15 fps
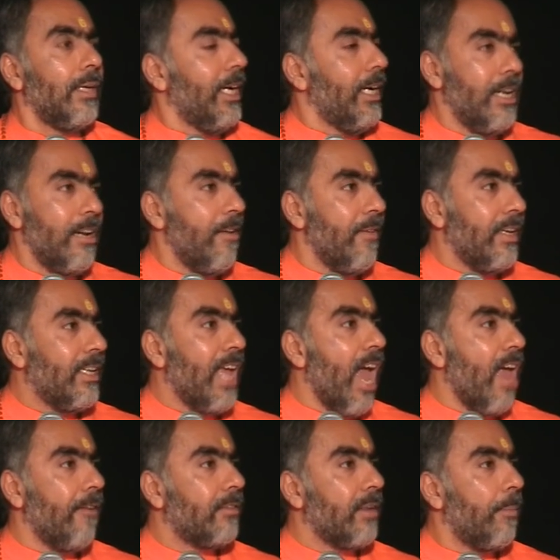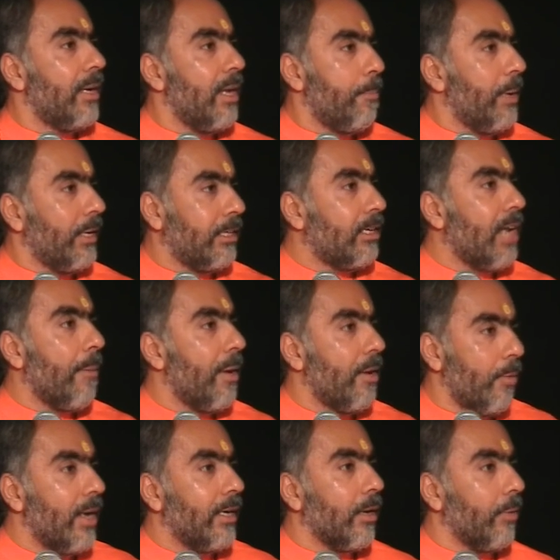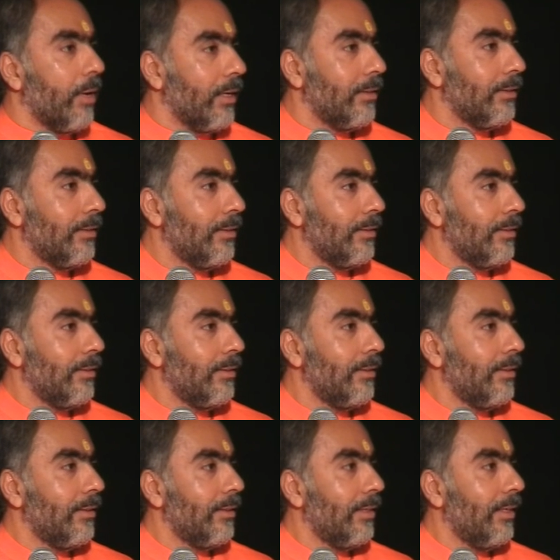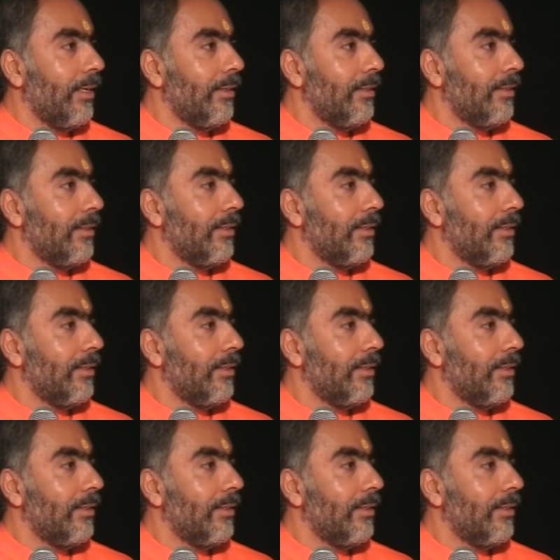He didn't even care if somebody picked it up and went away. Yeah.